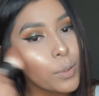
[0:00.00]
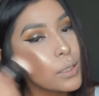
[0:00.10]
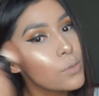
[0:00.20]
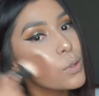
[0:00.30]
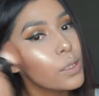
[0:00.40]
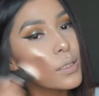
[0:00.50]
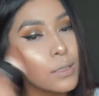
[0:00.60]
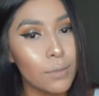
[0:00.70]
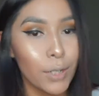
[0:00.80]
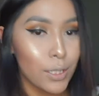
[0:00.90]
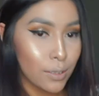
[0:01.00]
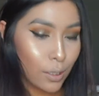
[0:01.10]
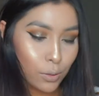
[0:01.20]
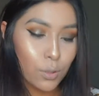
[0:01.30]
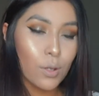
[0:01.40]
But this one's very
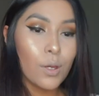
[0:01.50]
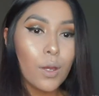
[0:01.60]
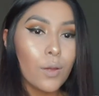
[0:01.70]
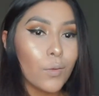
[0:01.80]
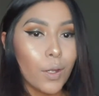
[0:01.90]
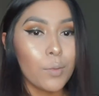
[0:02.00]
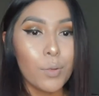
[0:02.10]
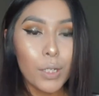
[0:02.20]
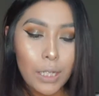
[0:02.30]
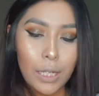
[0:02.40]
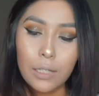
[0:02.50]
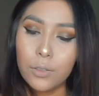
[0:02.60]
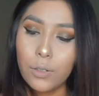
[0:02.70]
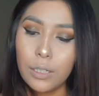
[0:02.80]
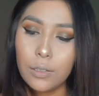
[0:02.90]
subtle, very pretty, and
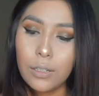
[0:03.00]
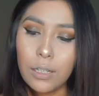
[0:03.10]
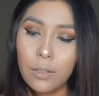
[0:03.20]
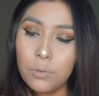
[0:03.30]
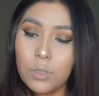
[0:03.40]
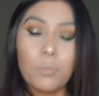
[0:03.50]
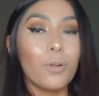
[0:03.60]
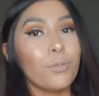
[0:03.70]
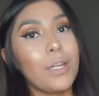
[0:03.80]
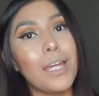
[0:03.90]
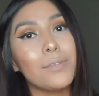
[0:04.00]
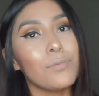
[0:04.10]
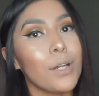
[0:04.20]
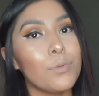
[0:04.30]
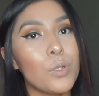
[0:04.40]
going in again with the Morphe
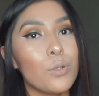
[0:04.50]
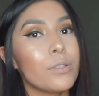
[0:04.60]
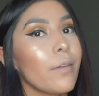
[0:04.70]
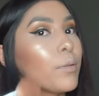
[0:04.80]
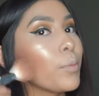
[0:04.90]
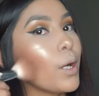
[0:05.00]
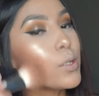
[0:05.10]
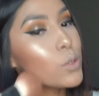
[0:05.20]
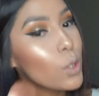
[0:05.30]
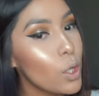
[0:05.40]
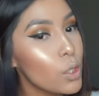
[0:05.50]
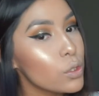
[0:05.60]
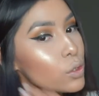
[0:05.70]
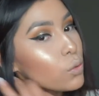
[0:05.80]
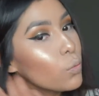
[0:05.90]
M527 brush.
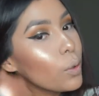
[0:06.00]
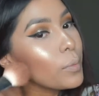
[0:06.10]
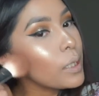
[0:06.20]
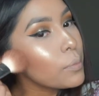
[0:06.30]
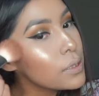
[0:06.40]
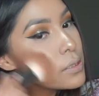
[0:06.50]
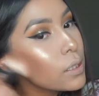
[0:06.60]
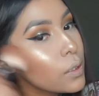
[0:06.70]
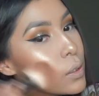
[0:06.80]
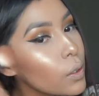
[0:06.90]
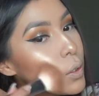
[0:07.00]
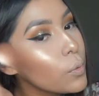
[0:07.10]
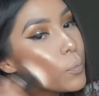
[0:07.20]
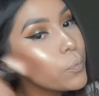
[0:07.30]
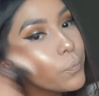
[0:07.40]
Just warming up the skin
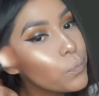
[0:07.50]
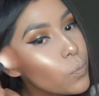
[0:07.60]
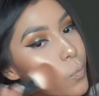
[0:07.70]
here.